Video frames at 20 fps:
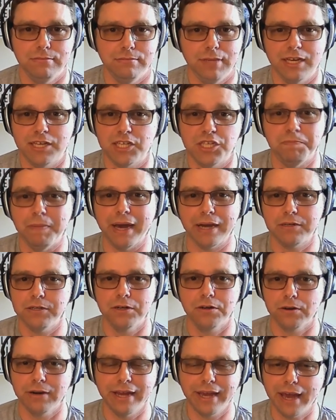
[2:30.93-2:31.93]

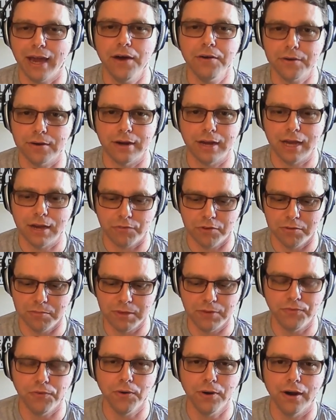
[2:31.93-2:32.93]
expected or encountered ever
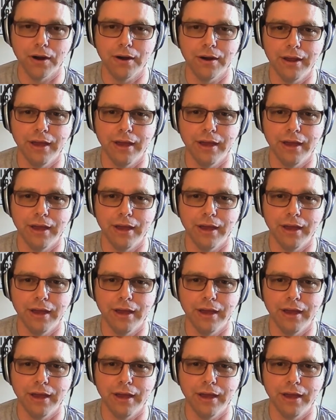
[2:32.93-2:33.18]
before.